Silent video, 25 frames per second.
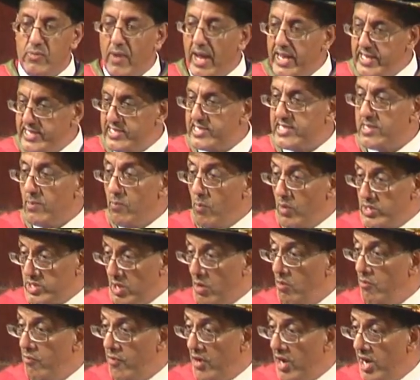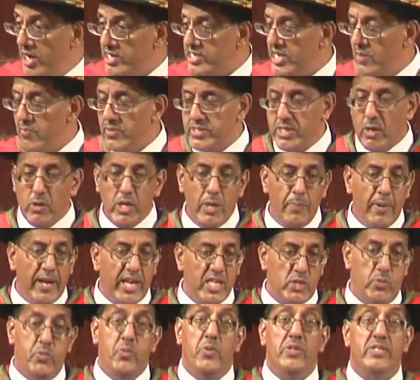the racism was overt. It was only
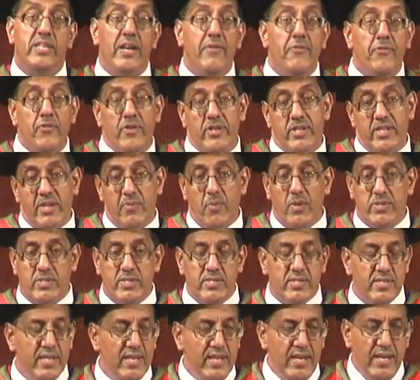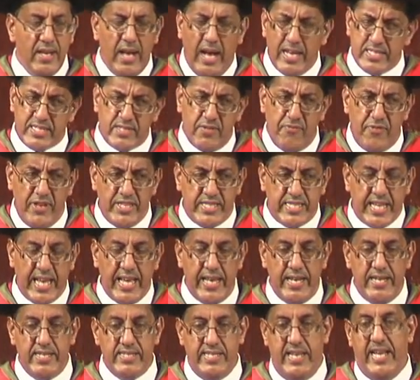because we were different. It wasn't as
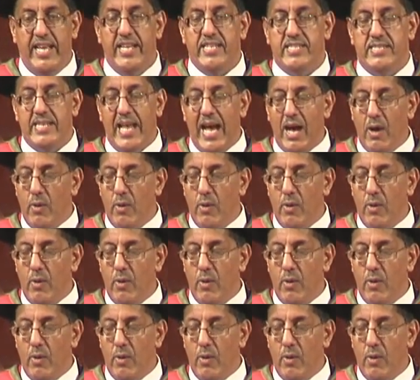sophisticated as it is